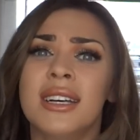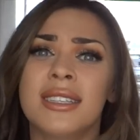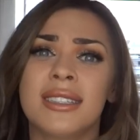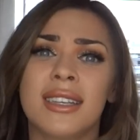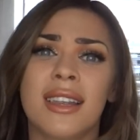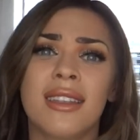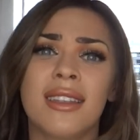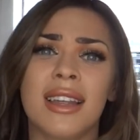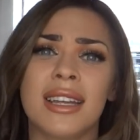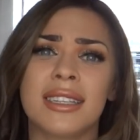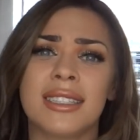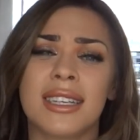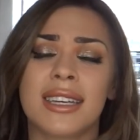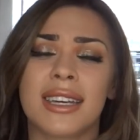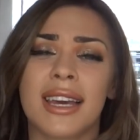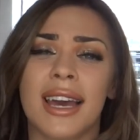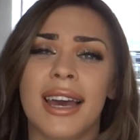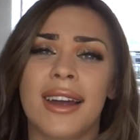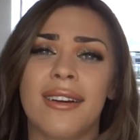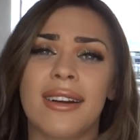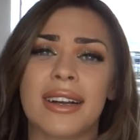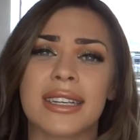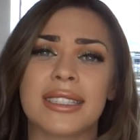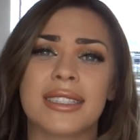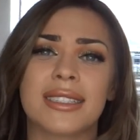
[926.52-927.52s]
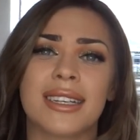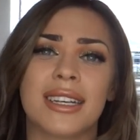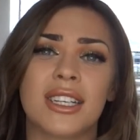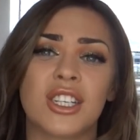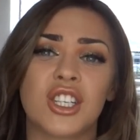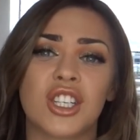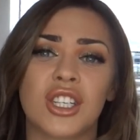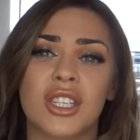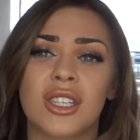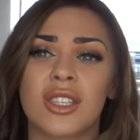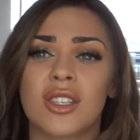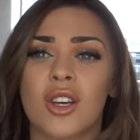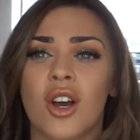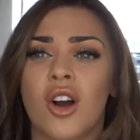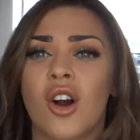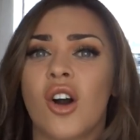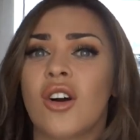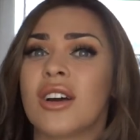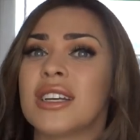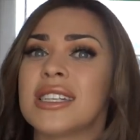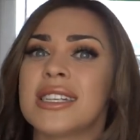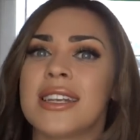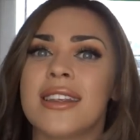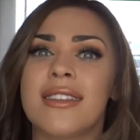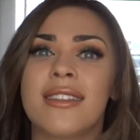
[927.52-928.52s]
synthetic hair extensions
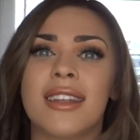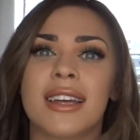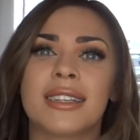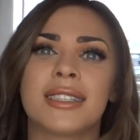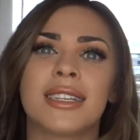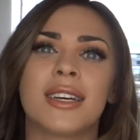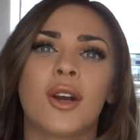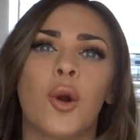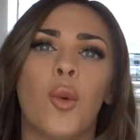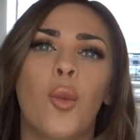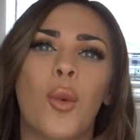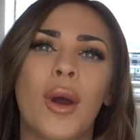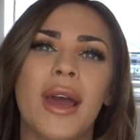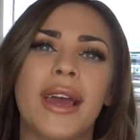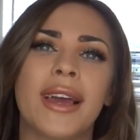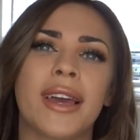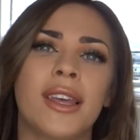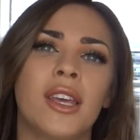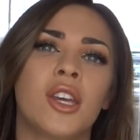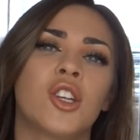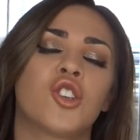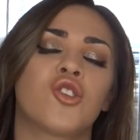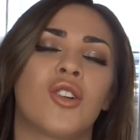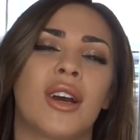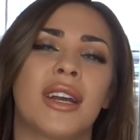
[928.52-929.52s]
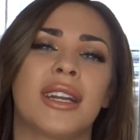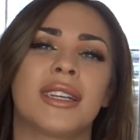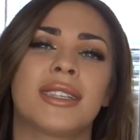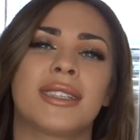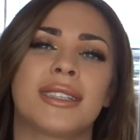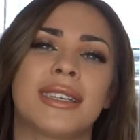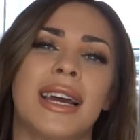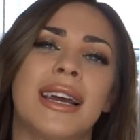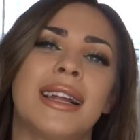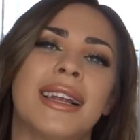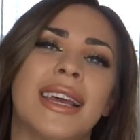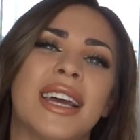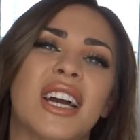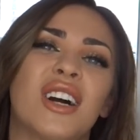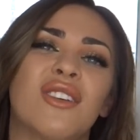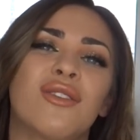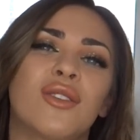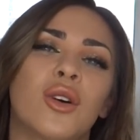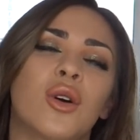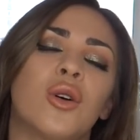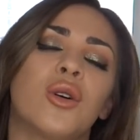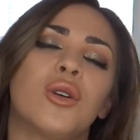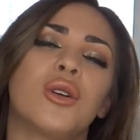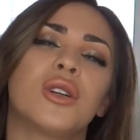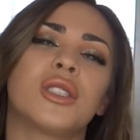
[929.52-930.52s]
or a synthetic wig and you're trying to style it,
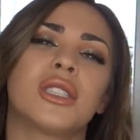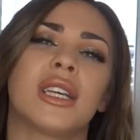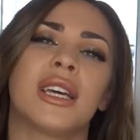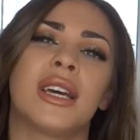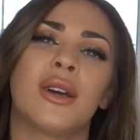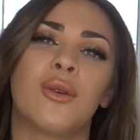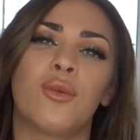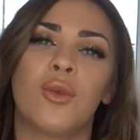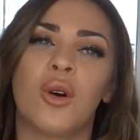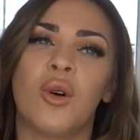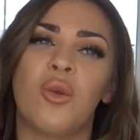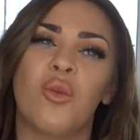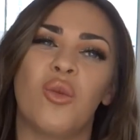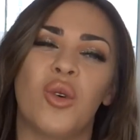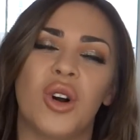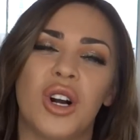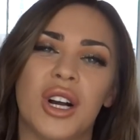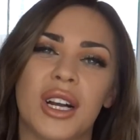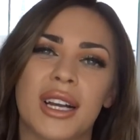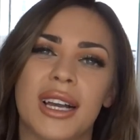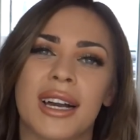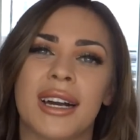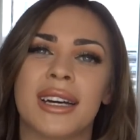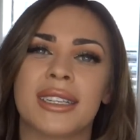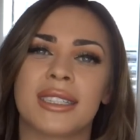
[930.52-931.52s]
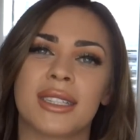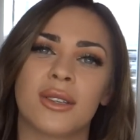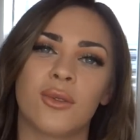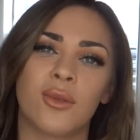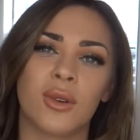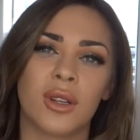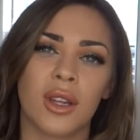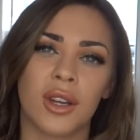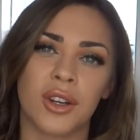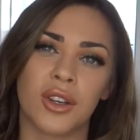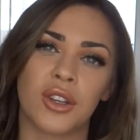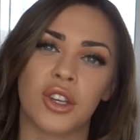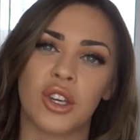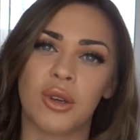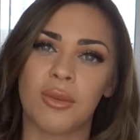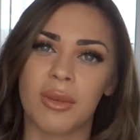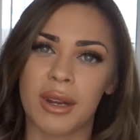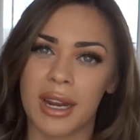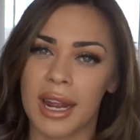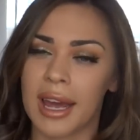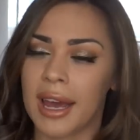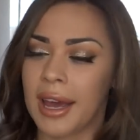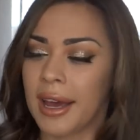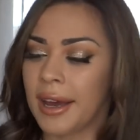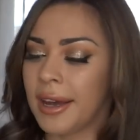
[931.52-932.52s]
of course it won't work as it will on
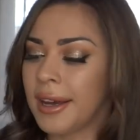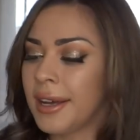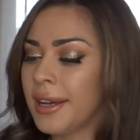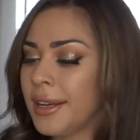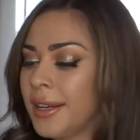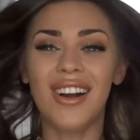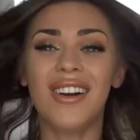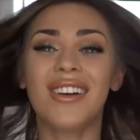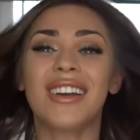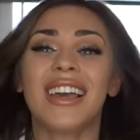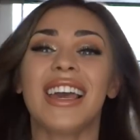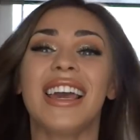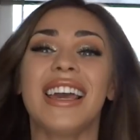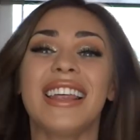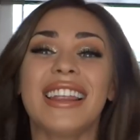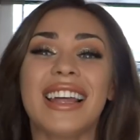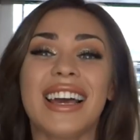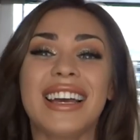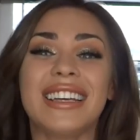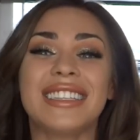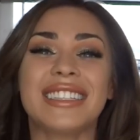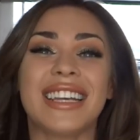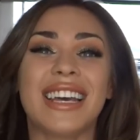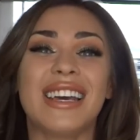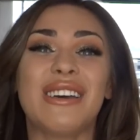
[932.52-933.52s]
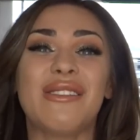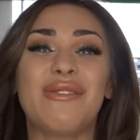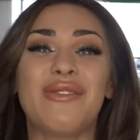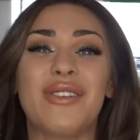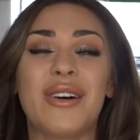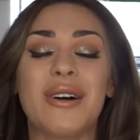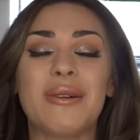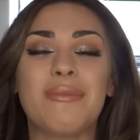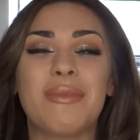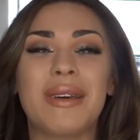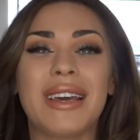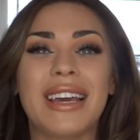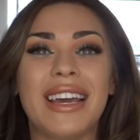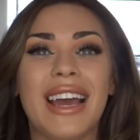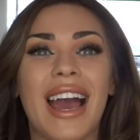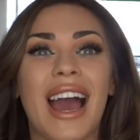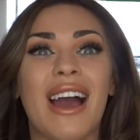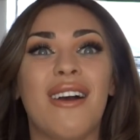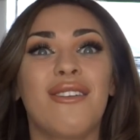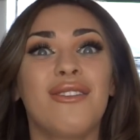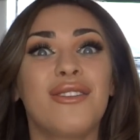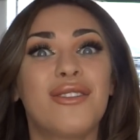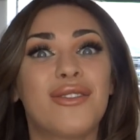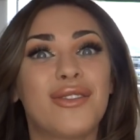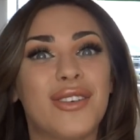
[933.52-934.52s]
human hair. Okay, that is it for me
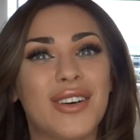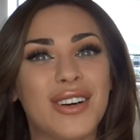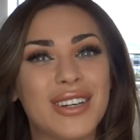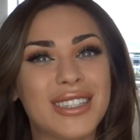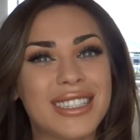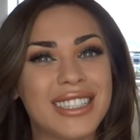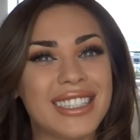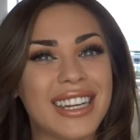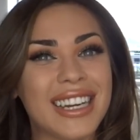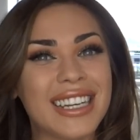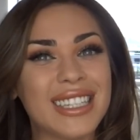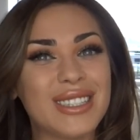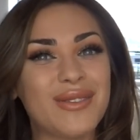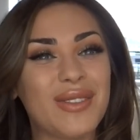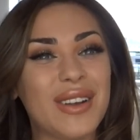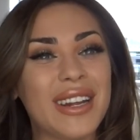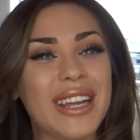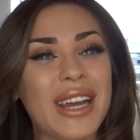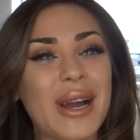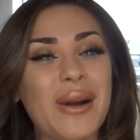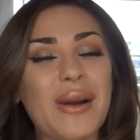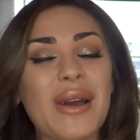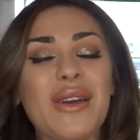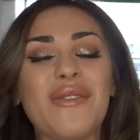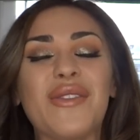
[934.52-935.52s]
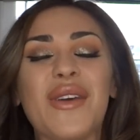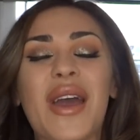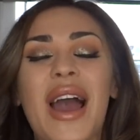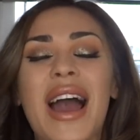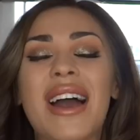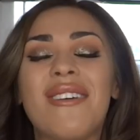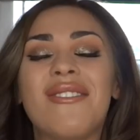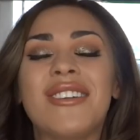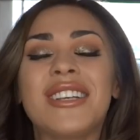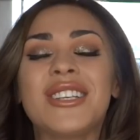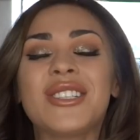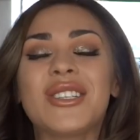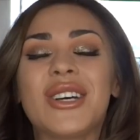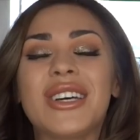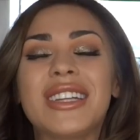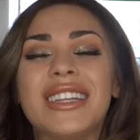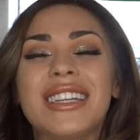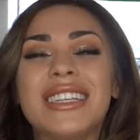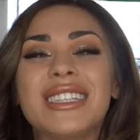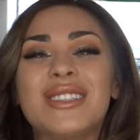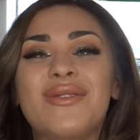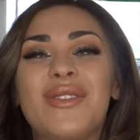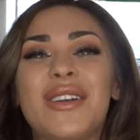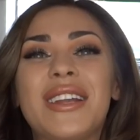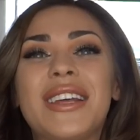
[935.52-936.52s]
and for today's video. If you have enjoyed
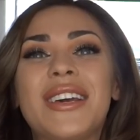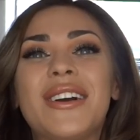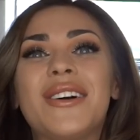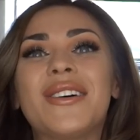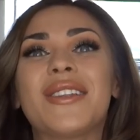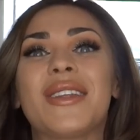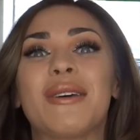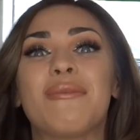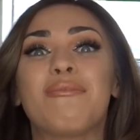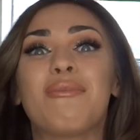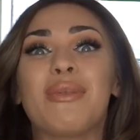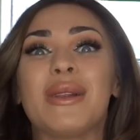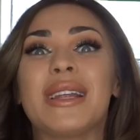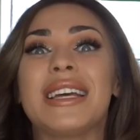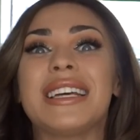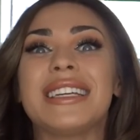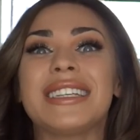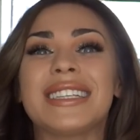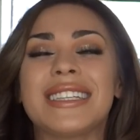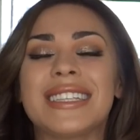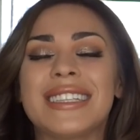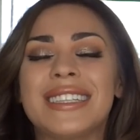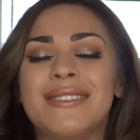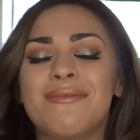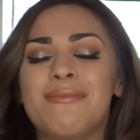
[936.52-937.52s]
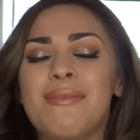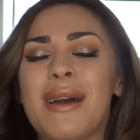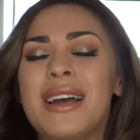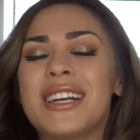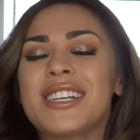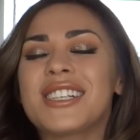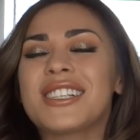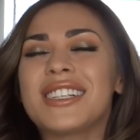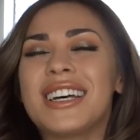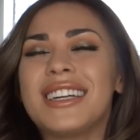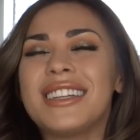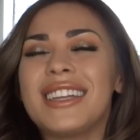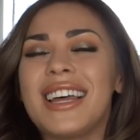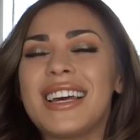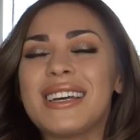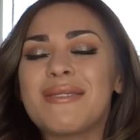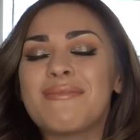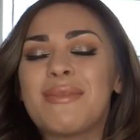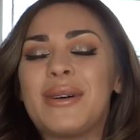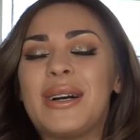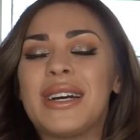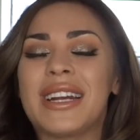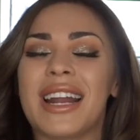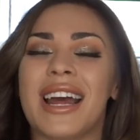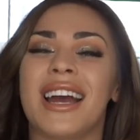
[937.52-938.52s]
this video, then please smash that
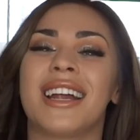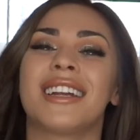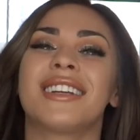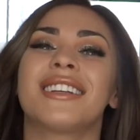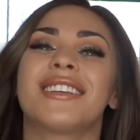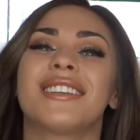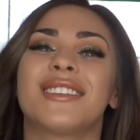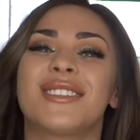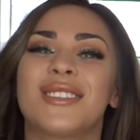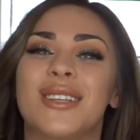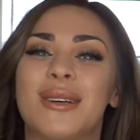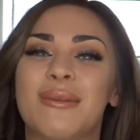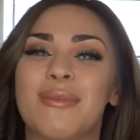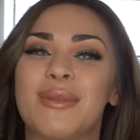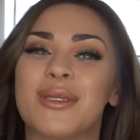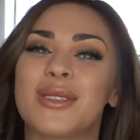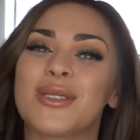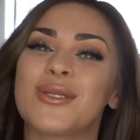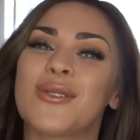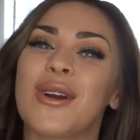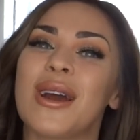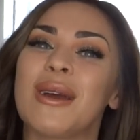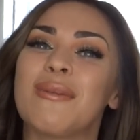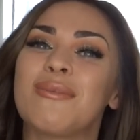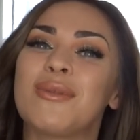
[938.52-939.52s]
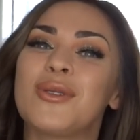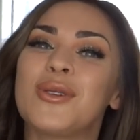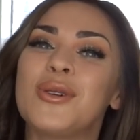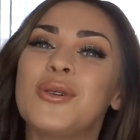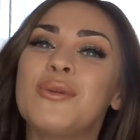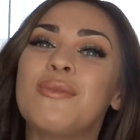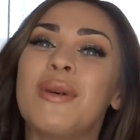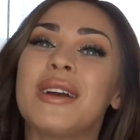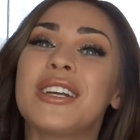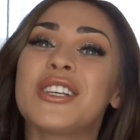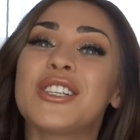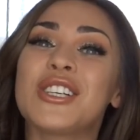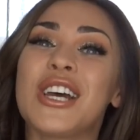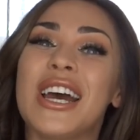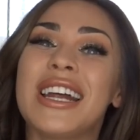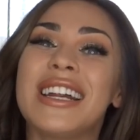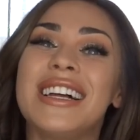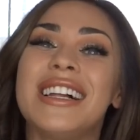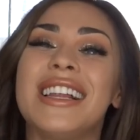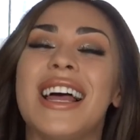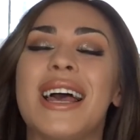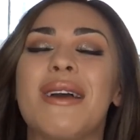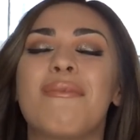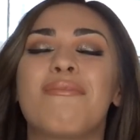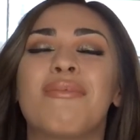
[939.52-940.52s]
like button and subscribe to my
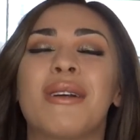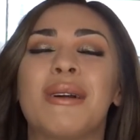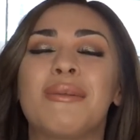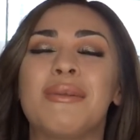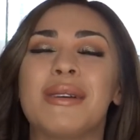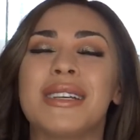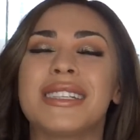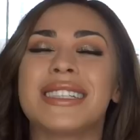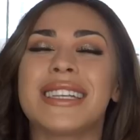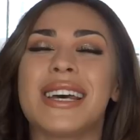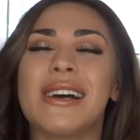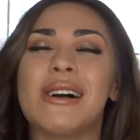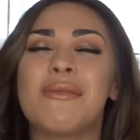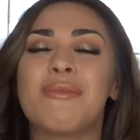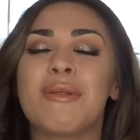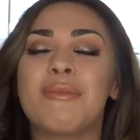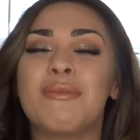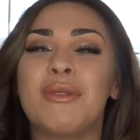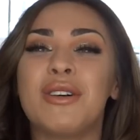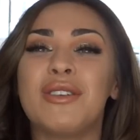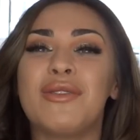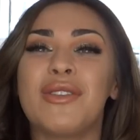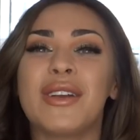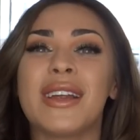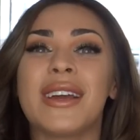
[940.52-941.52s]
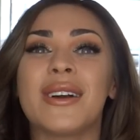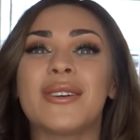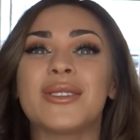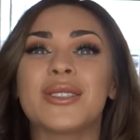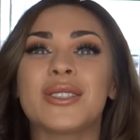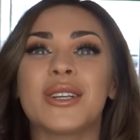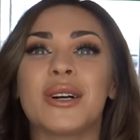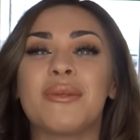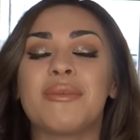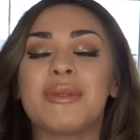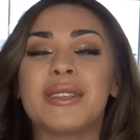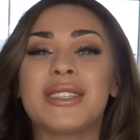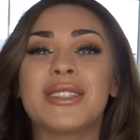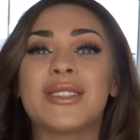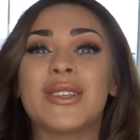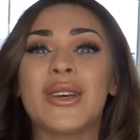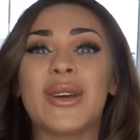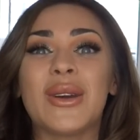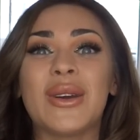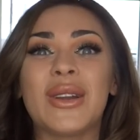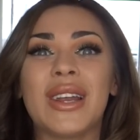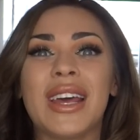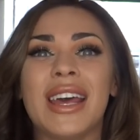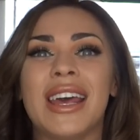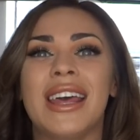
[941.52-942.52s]
channel. I promise there'll be more videos coming
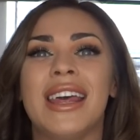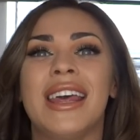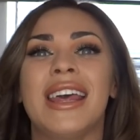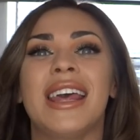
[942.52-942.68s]
soon.